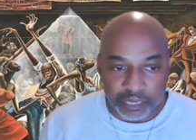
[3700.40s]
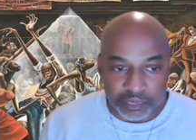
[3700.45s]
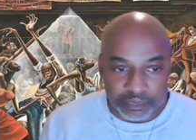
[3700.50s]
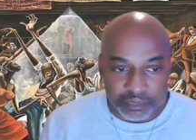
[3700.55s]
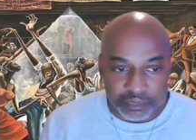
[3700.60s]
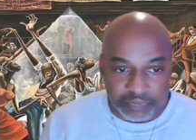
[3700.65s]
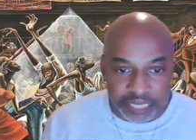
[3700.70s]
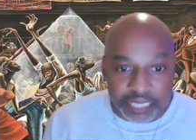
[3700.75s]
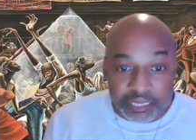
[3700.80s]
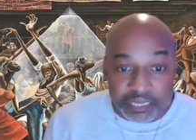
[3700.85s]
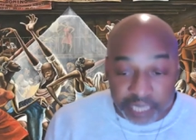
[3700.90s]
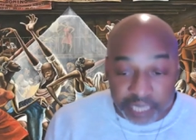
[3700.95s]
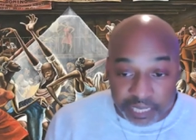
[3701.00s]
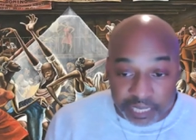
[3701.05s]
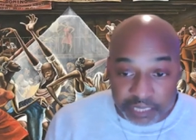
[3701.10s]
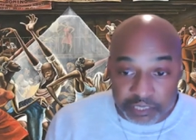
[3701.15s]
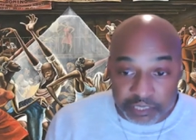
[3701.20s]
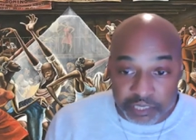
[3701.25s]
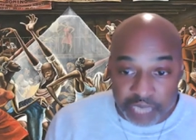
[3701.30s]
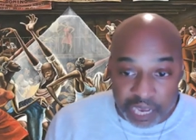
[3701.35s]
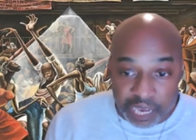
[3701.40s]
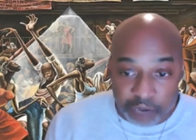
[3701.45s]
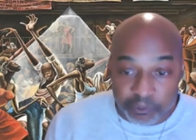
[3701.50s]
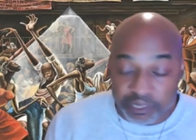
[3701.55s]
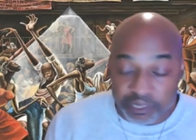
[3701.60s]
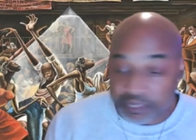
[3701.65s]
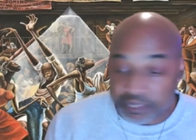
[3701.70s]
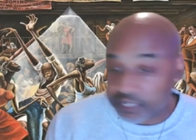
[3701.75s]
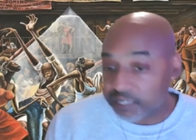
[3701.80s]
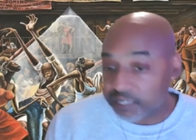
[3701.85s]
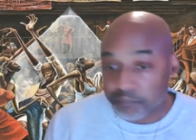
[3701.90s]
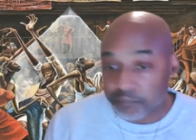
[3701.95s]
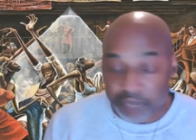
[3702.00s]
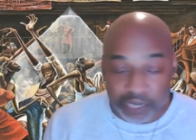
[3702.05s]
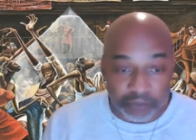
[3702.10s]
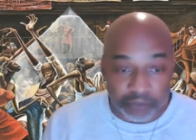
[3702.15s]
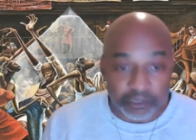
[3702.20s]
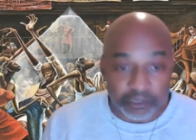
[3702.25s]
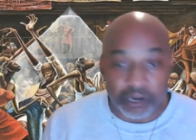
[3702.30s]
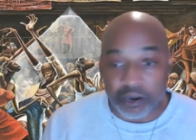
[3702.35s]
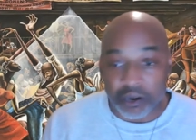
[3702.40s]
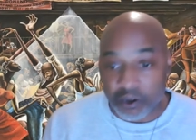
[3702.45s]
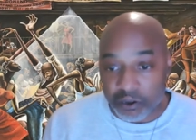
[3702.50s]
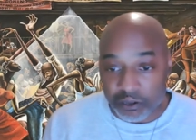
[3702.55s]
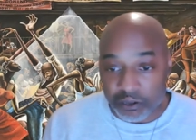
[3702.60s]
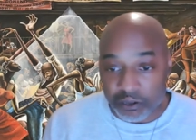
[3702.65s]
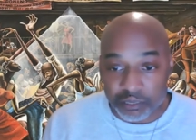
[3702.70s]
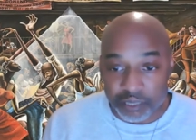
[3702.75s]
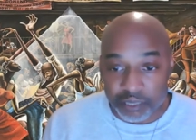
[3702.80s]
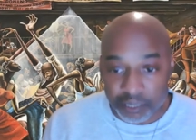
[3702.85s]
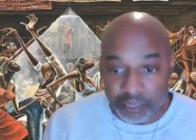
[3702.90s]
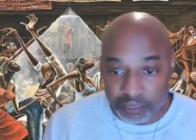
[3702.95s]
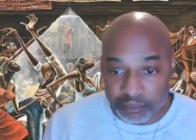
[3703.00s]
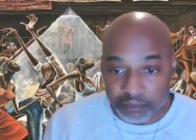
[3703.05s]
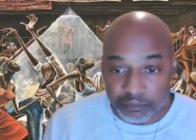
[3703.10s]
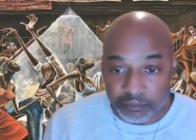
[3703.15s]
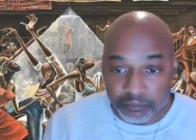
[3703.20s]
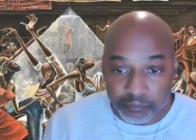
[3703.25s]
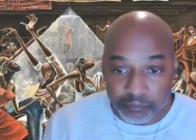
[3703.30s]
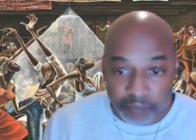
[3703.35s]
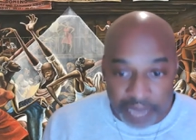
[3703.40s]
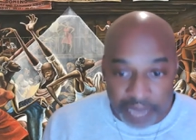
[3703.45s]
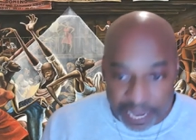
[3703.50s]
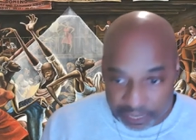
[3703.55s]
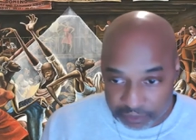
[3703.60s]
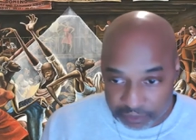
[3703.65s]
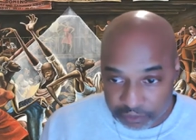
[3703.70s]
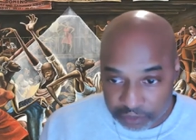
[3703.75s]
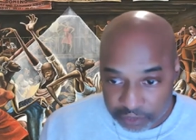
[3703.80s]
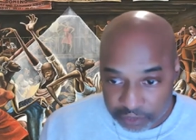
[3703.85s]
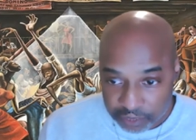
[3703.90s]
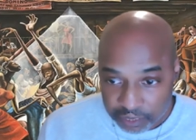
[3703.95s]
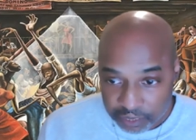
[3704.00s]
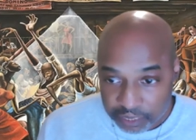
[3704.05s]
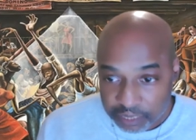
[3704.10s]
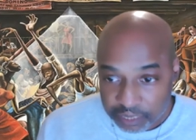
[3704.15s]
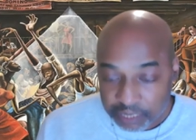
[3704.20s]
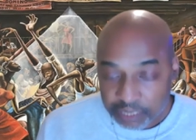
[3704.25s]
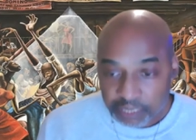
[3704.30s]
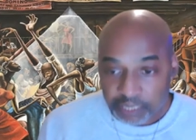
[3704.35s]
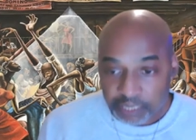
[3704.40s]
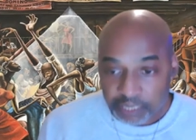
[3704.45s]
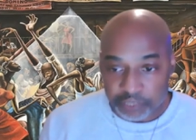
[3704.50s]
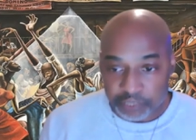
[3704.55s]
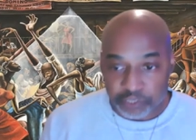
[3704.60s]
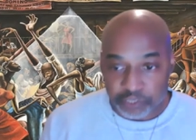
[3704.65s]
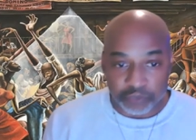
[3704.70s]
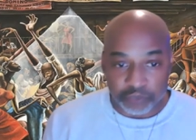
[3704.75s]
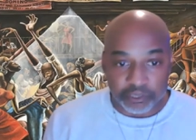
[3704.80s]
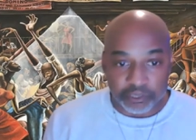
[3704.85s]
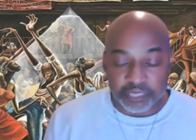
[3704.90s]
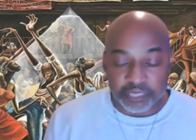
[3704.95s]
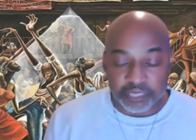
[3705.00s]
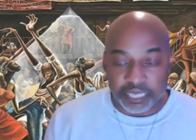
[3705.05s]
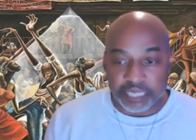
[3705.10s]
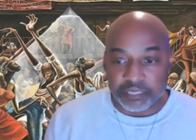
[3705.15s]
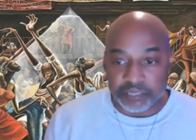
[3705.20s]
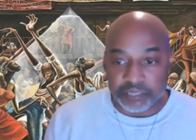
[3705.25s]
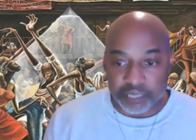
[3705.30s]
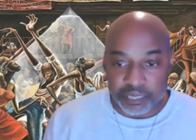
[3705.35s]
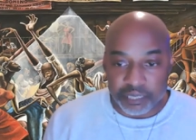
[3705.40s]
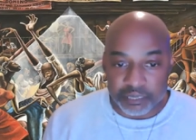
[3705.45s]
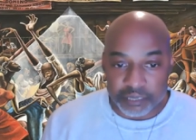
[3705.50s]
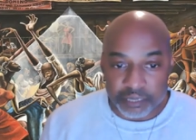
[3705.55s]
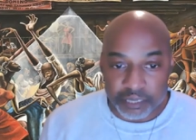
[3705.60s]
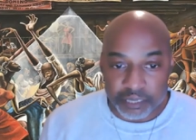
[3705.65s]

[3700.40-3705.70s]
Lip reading: dictates how we think about all other matters. And so the things that,